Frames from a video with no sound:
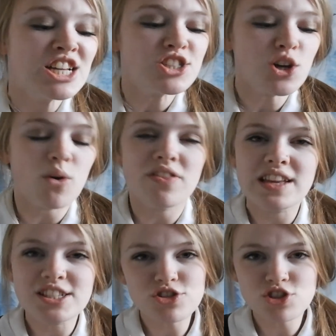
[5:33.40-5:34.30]
So
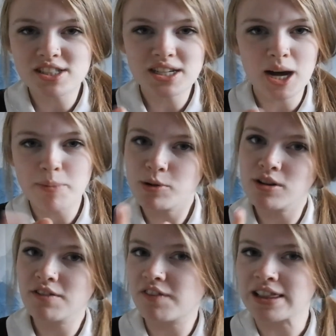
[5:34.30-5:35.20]
these are just a
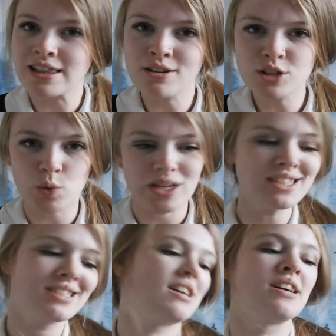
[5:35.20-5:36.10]
couple fun little twists